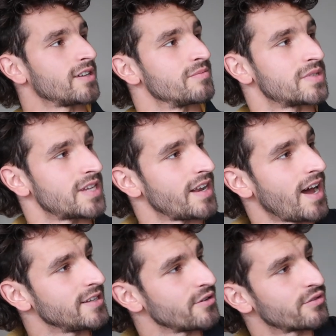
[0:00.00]
got some
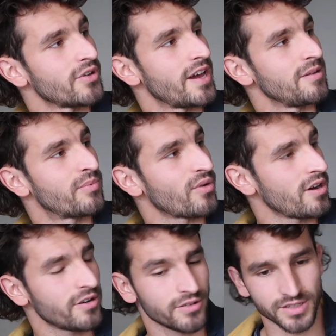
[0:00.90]
Sennheiser 380
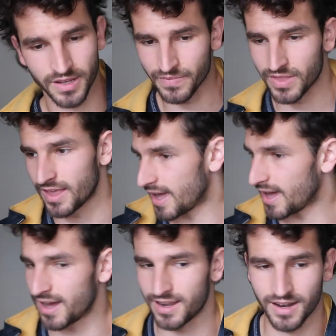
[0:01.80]
Pros
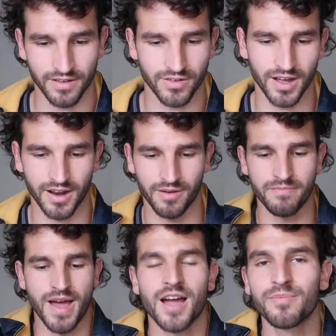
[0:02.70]
and I've got a
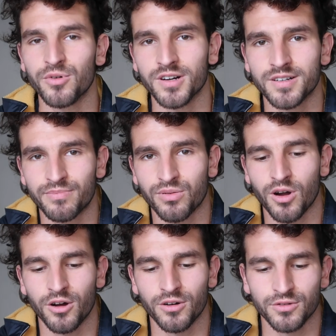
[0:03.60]
MacBook
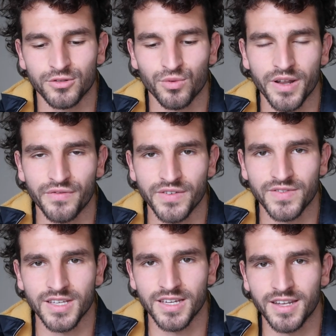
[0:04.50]
Pro
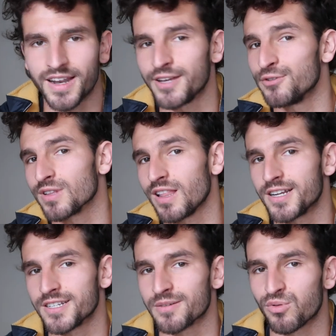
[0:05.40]
2015 and I use
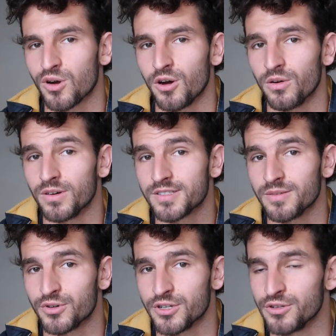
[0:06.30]
Logic Pro
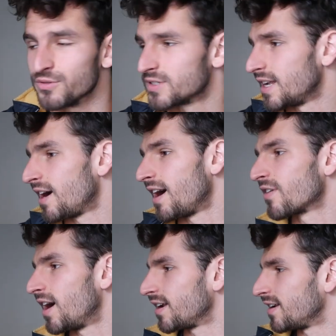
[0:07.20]
to produce. Now I've
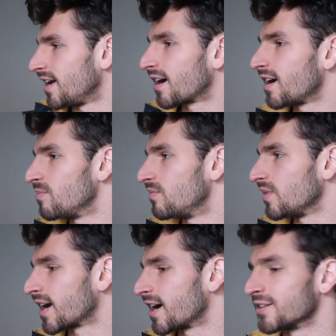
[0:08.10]
got a
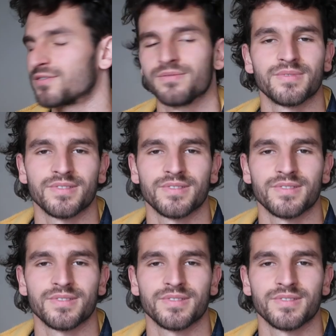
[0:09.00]
couple like a good